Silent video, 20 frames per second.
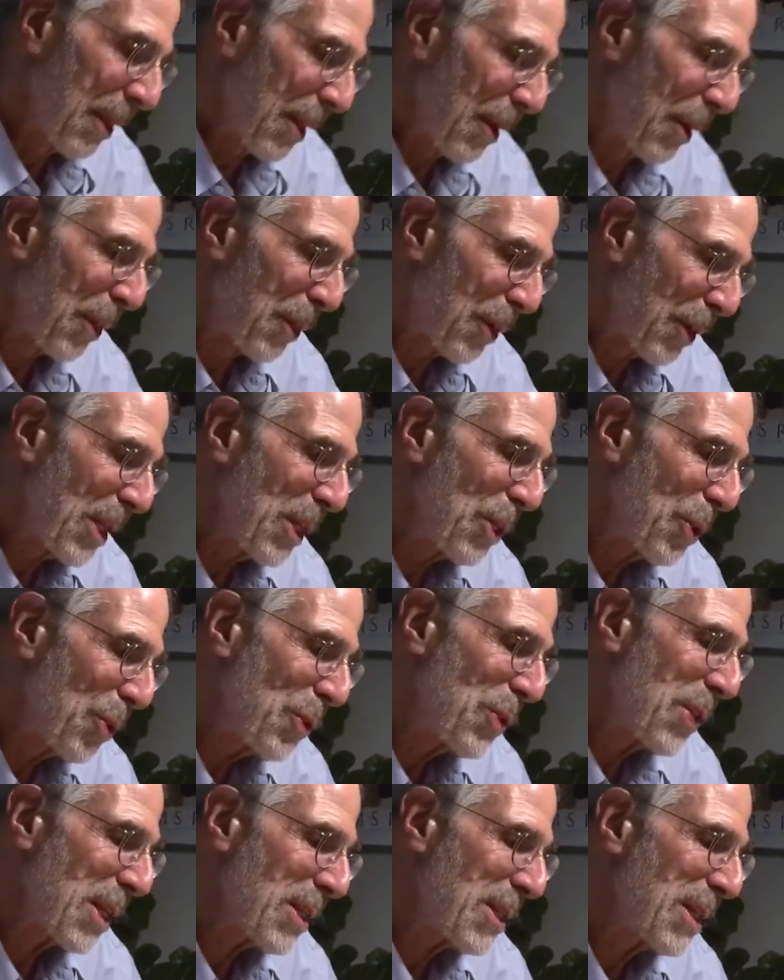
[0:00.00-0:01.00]
There are
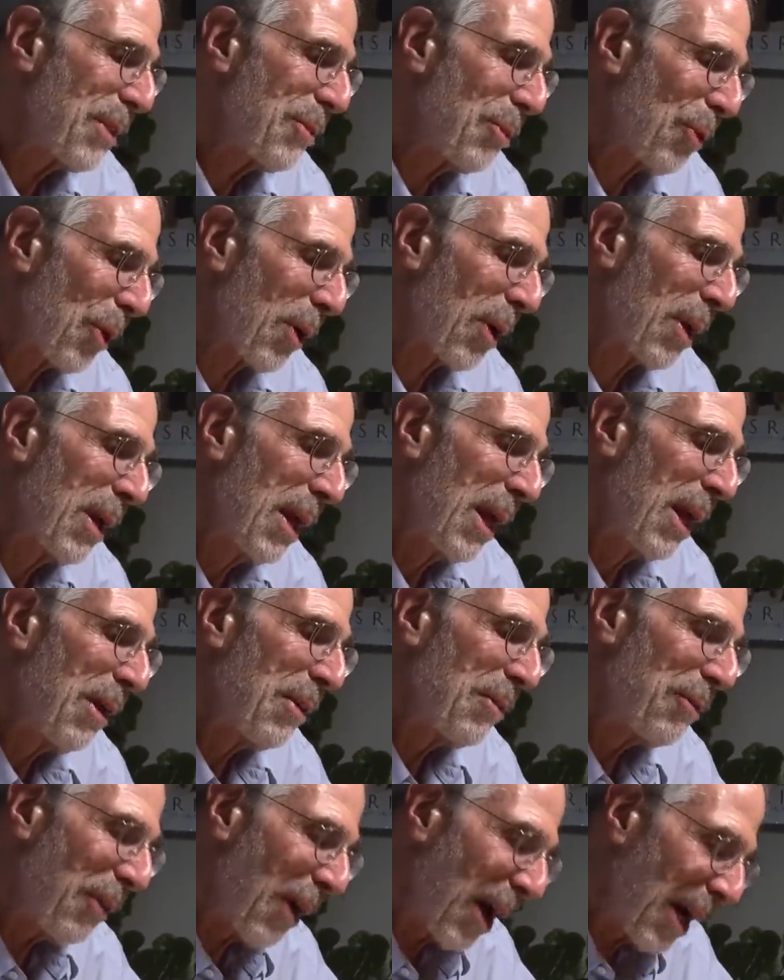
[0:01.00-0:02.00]
3,264
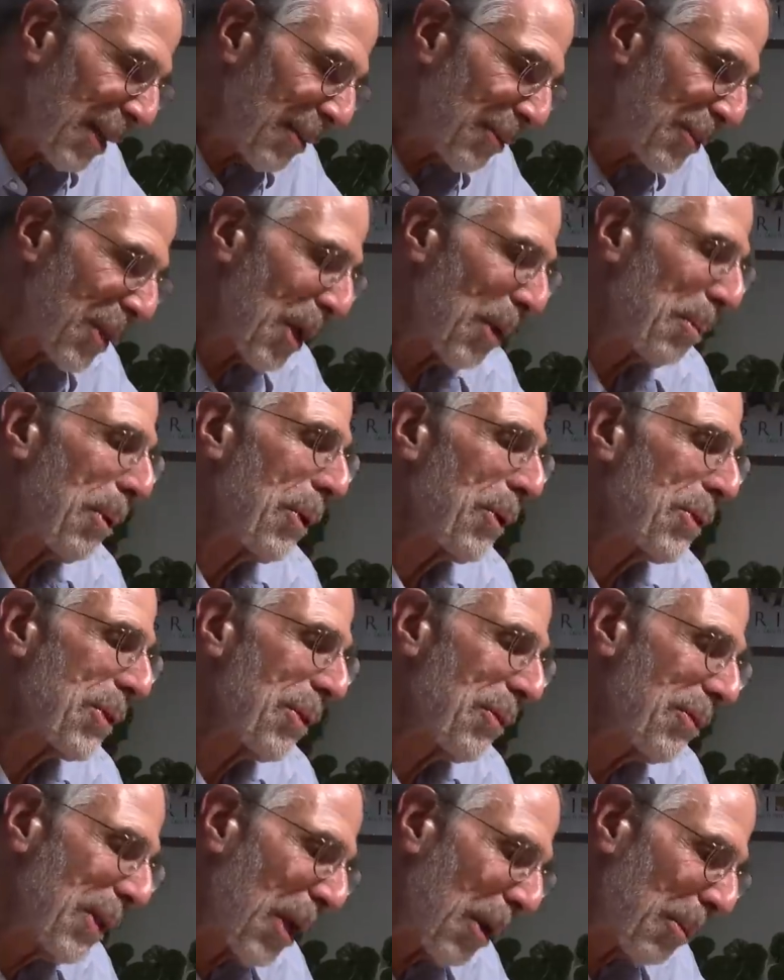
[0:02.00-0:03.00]
five tuples
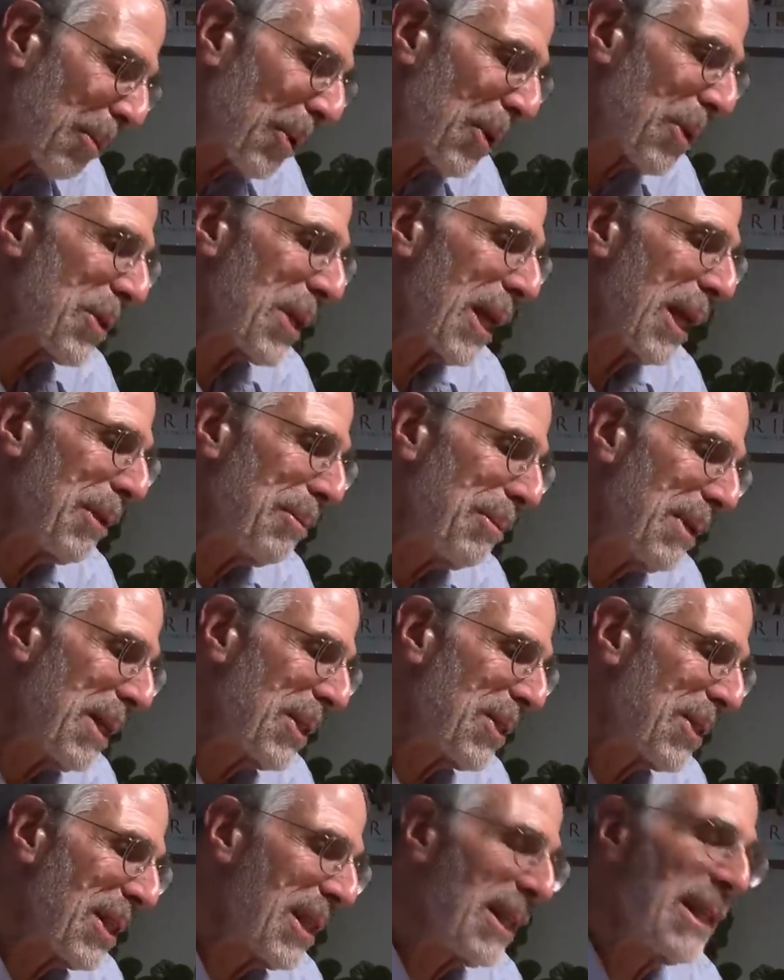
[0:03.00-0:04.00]
of numbers, A,
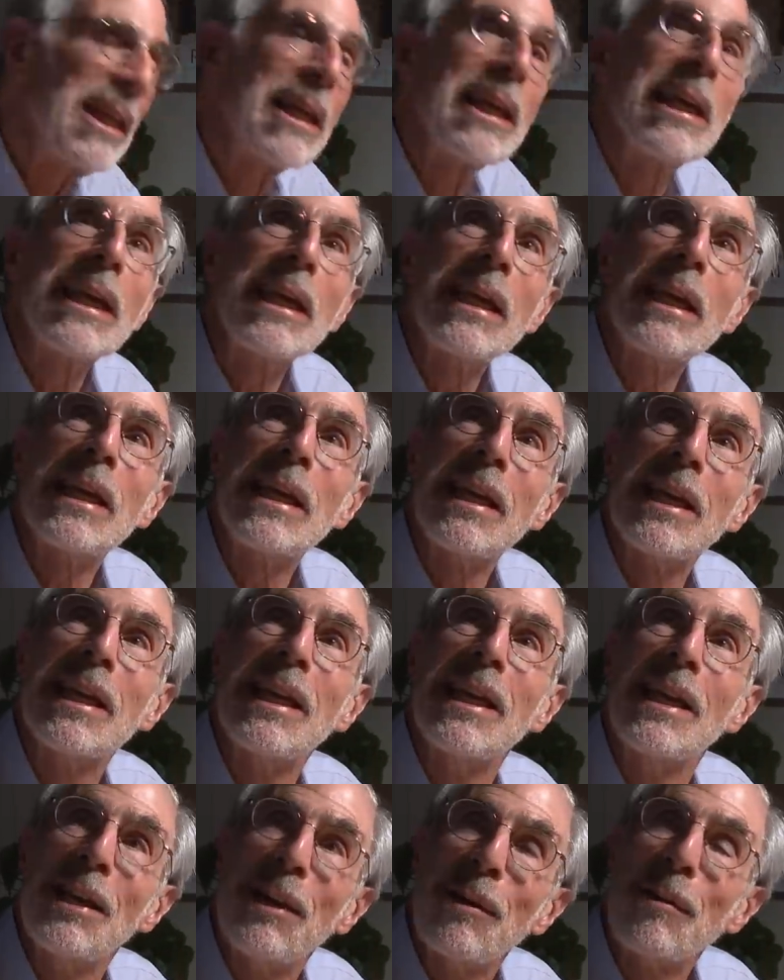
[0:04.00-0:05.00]
B, C, D, E,
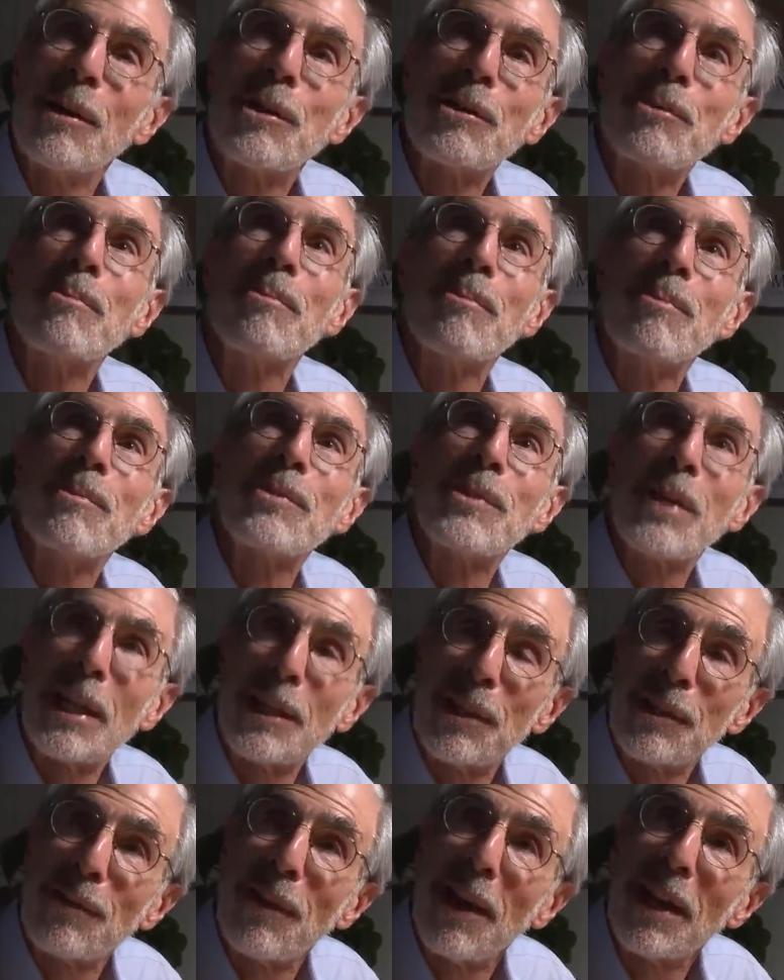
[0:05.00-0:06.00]
which
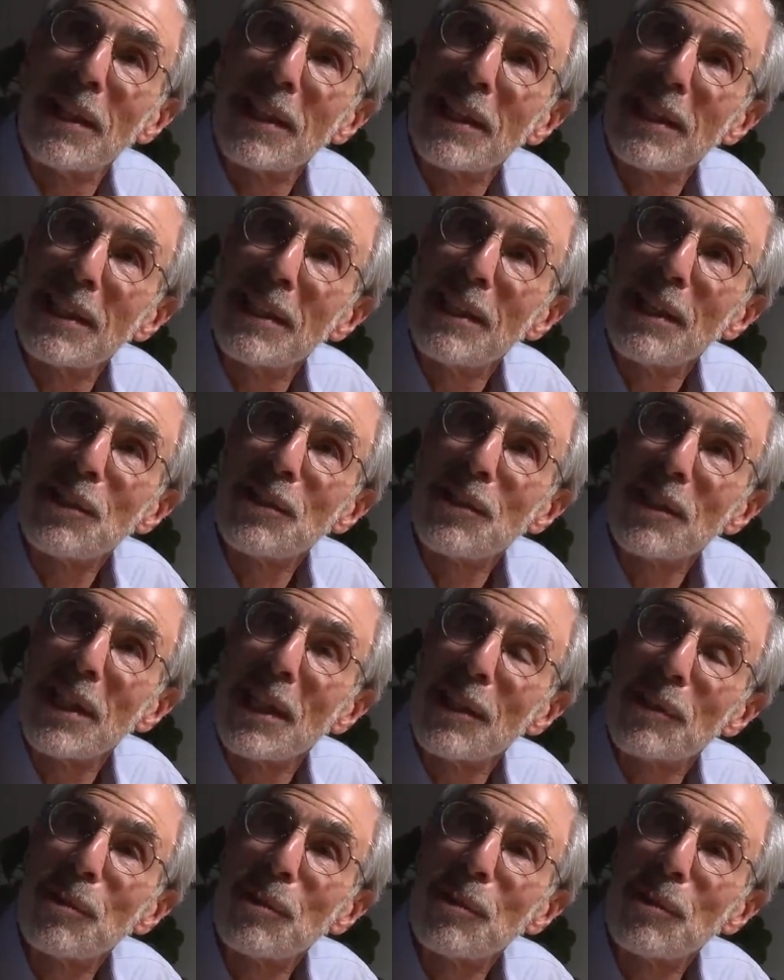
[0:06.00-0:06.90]
satisfy the condition.